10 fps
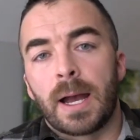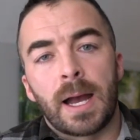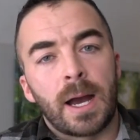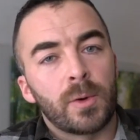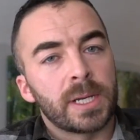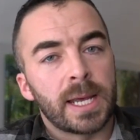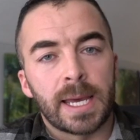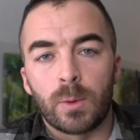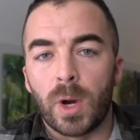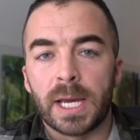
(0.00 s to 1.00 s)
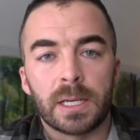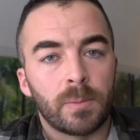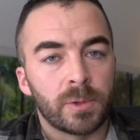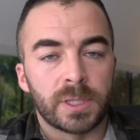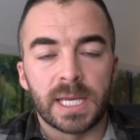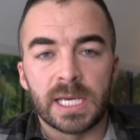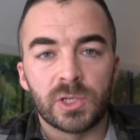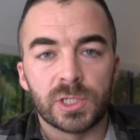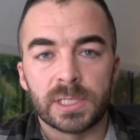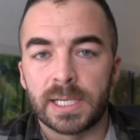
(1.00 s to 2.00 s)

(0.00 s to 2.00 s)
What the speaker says: how did I wind up with an agent?